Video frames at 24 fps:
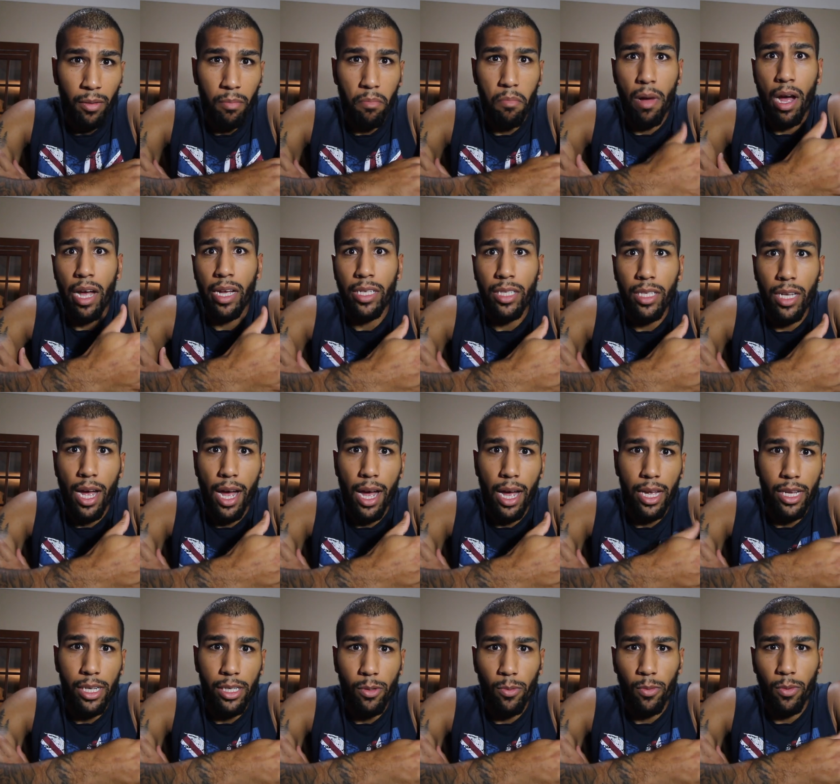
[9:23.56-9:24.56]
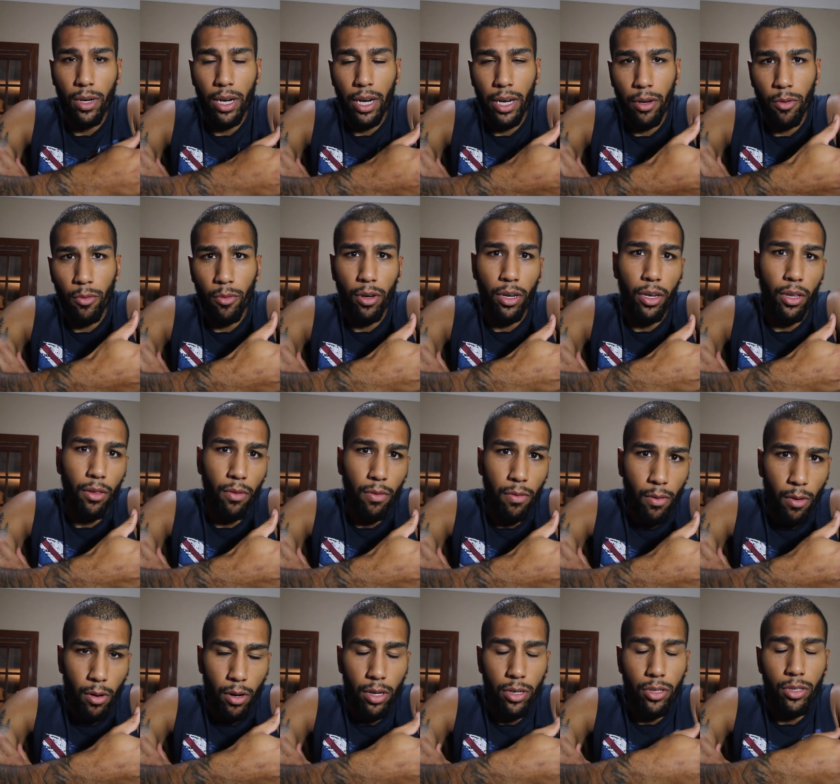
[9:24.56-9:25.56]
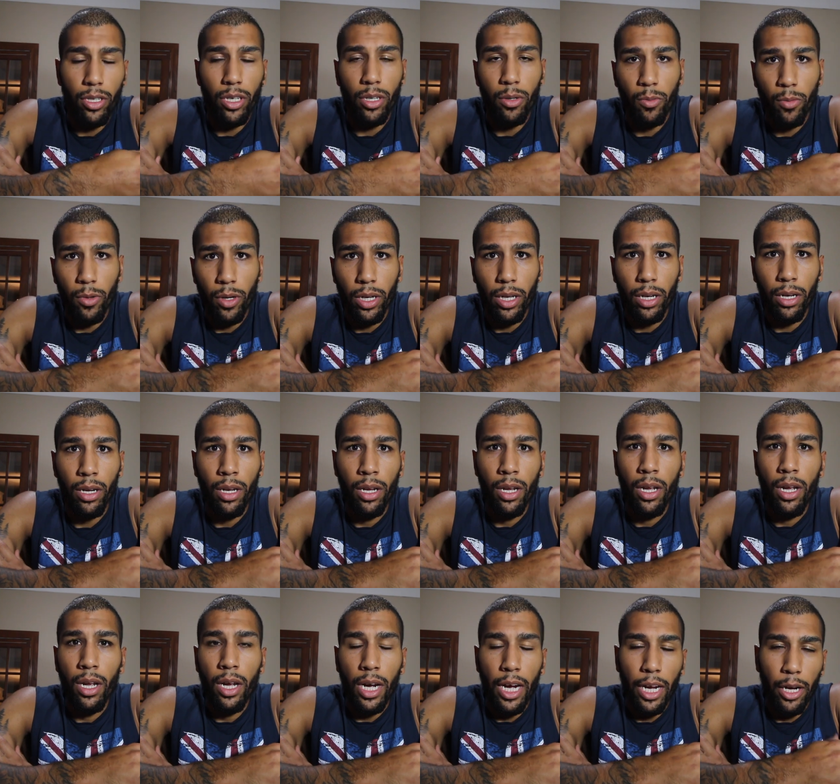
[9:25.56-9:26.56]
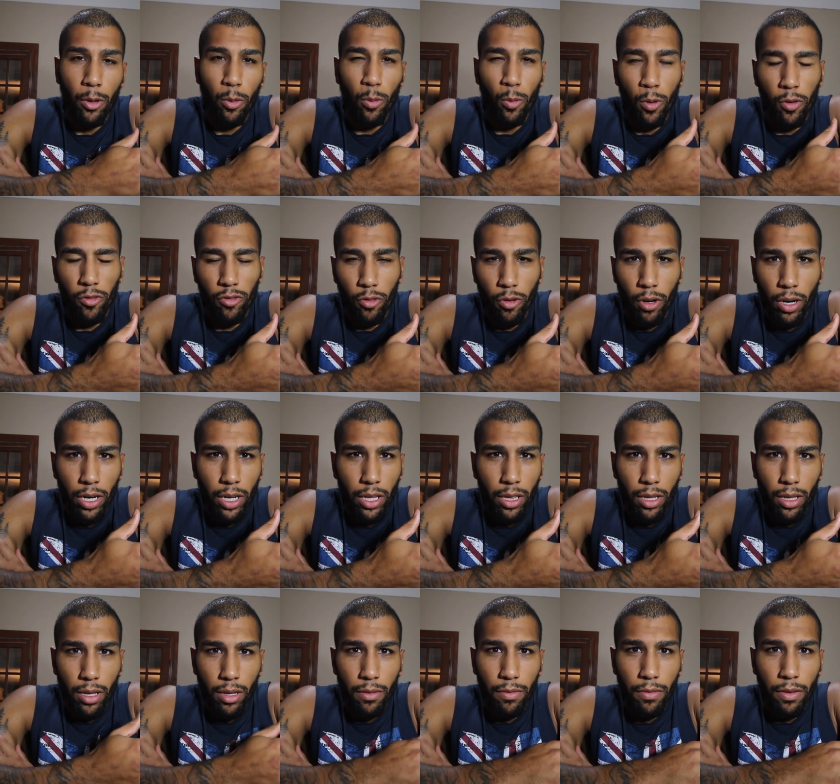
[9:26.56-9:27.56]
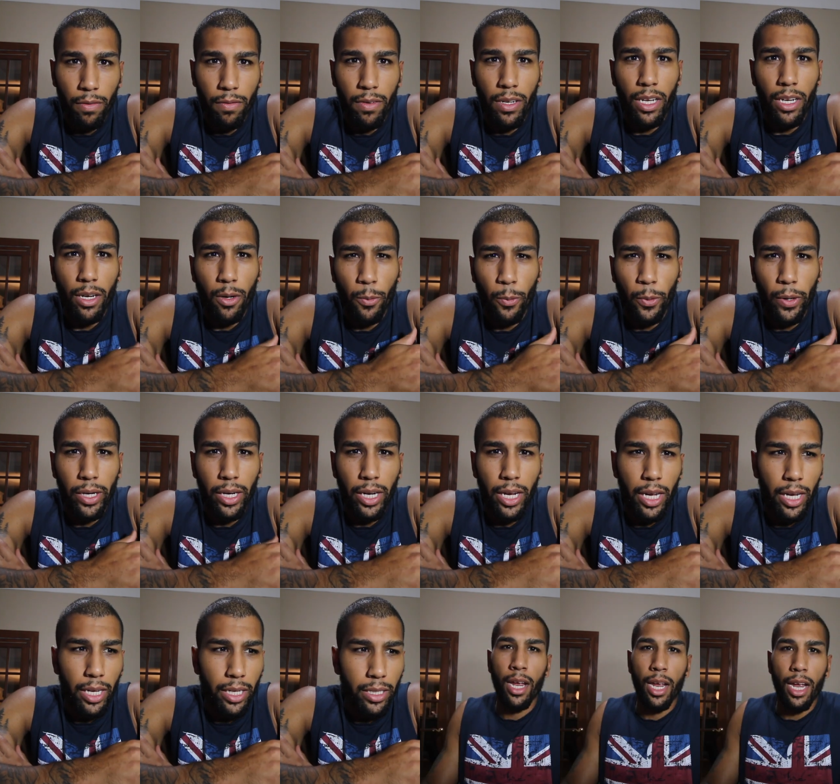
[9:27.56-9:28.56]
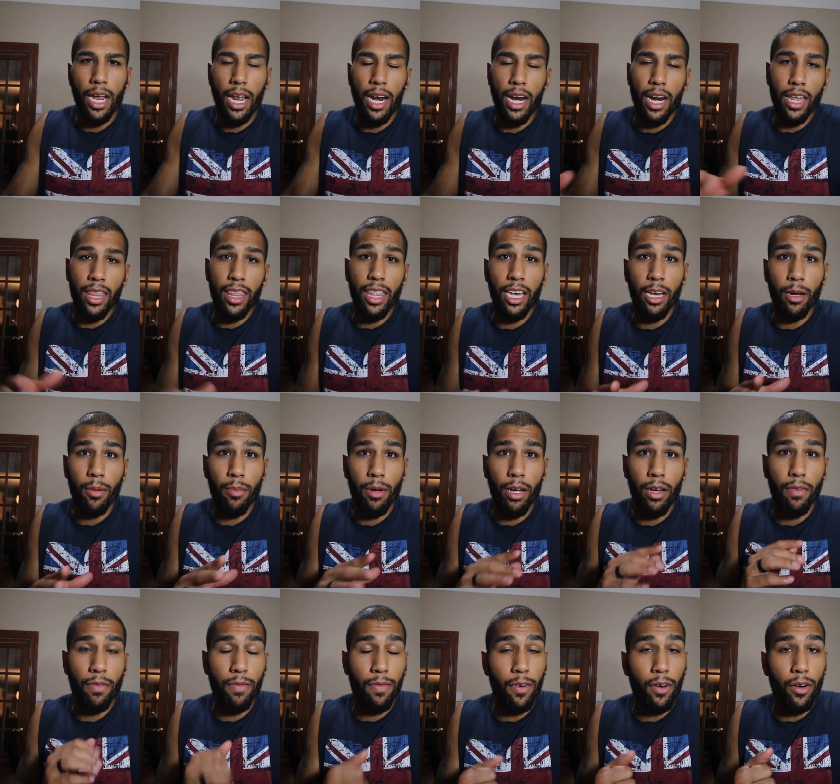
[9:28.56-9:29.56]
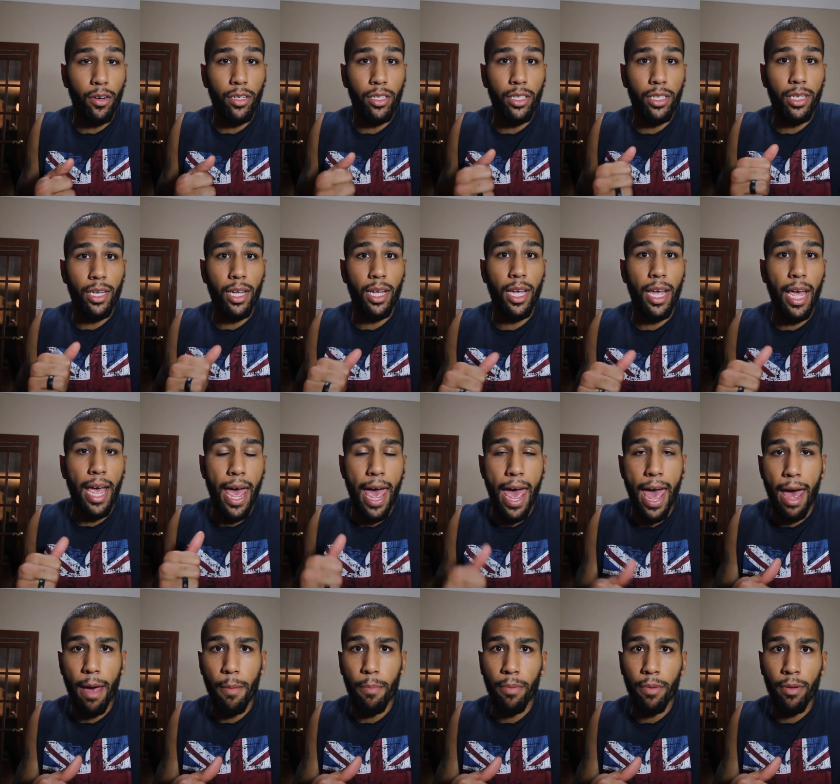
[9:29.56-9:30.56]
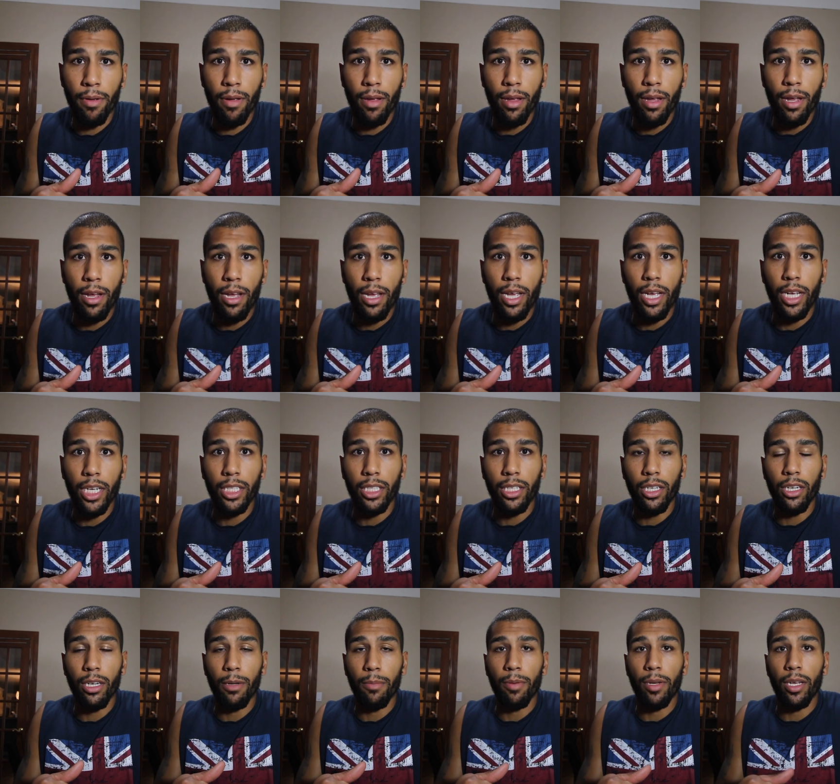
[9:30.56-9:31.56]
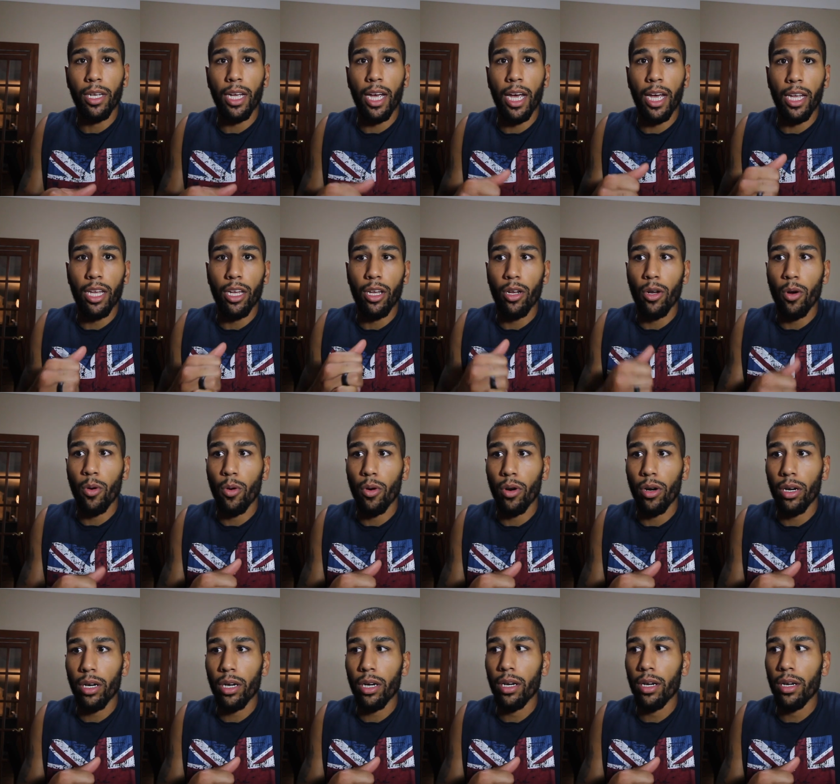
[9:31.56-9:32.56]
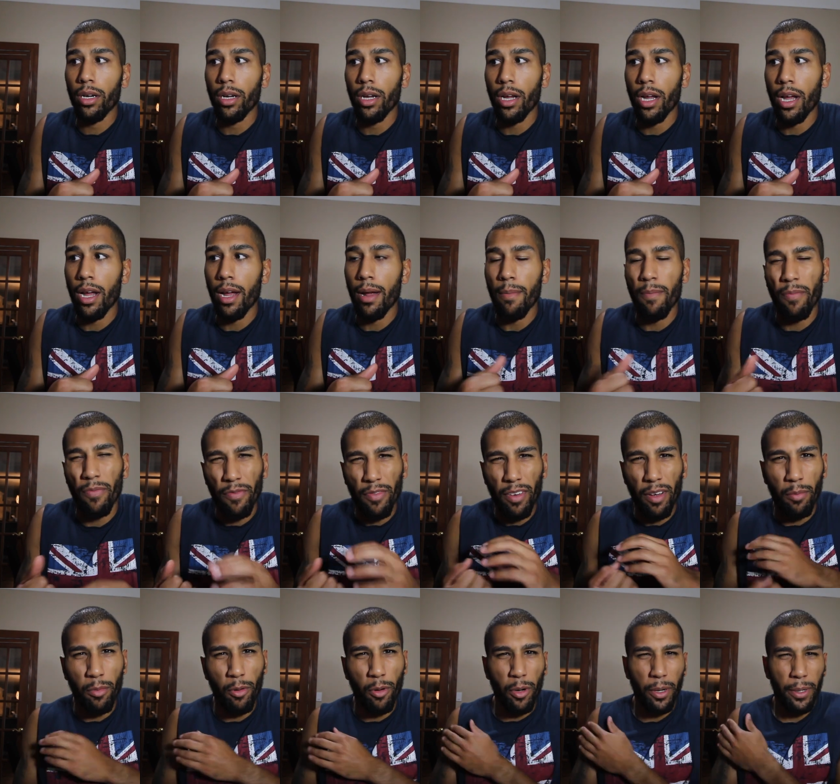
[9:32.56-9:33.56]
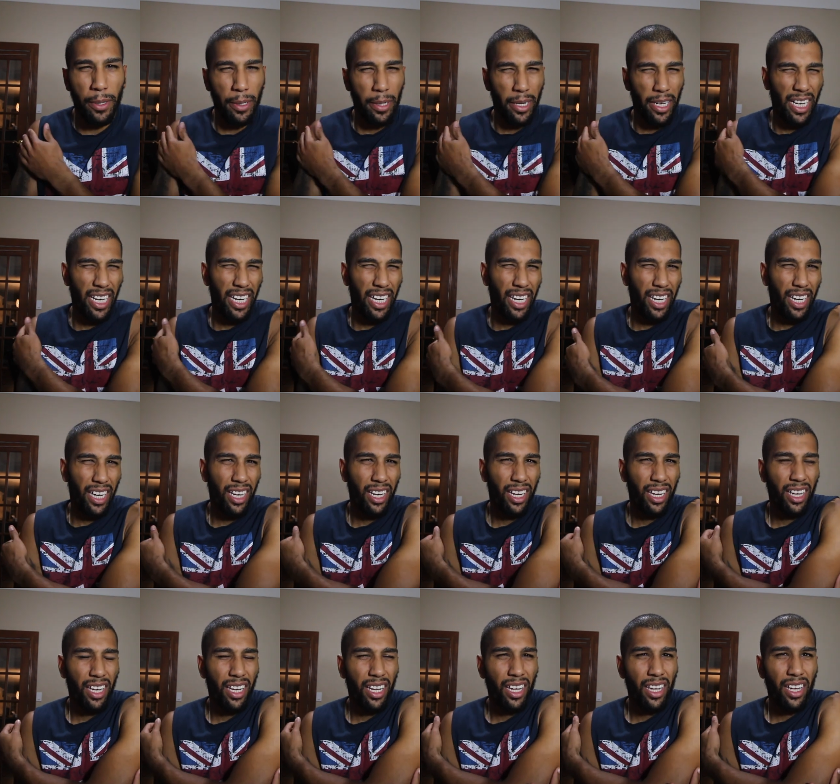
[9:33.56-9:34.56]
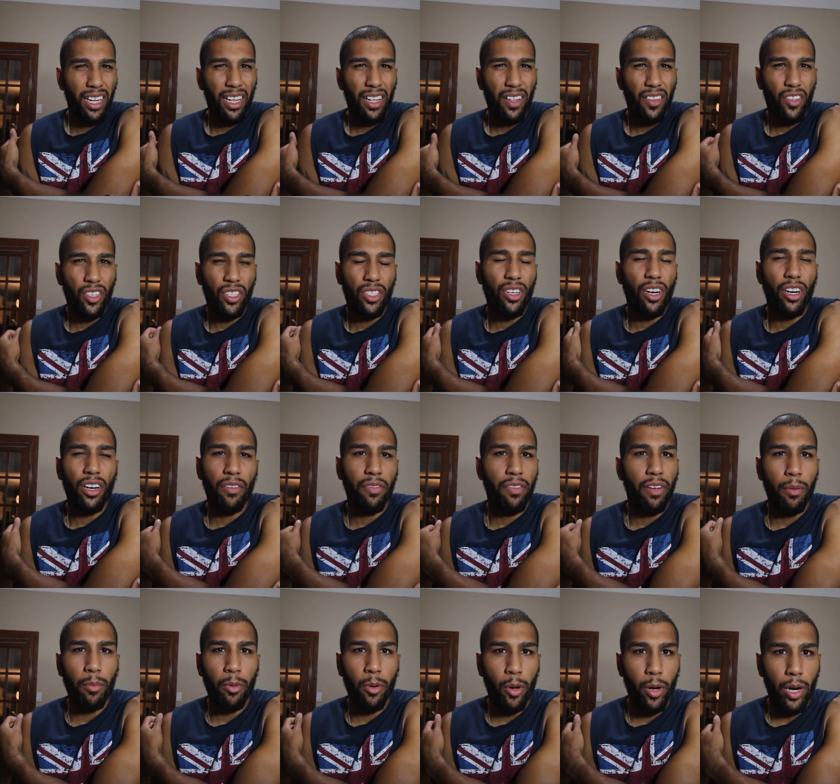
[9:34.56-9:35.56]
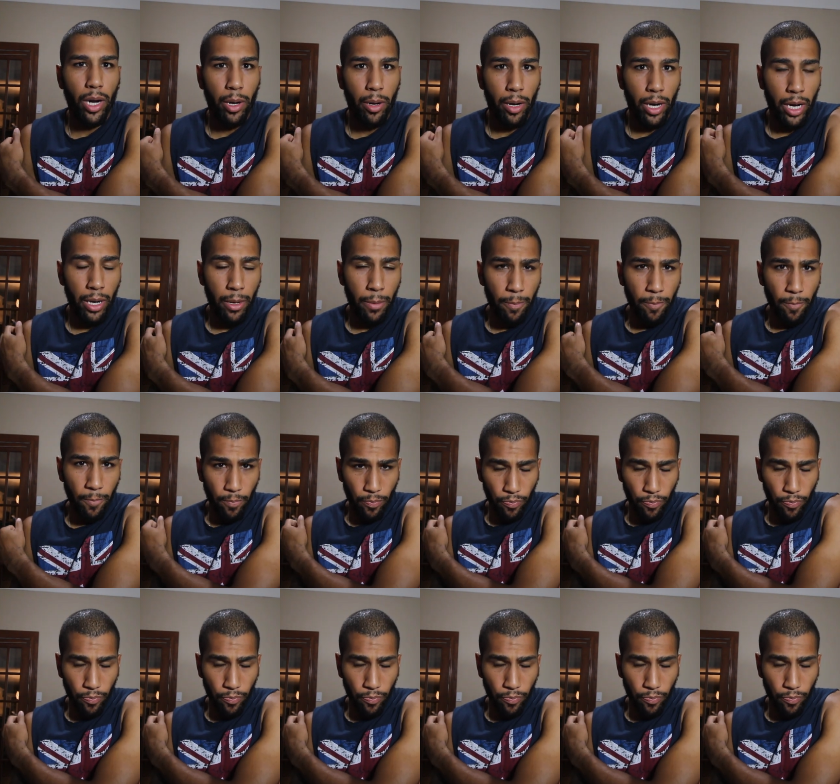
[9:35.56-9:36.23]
my size and what I can run in the 400 and what I can run in the 15 and 1K. And I think my first HEP is gonna be at York, the start of February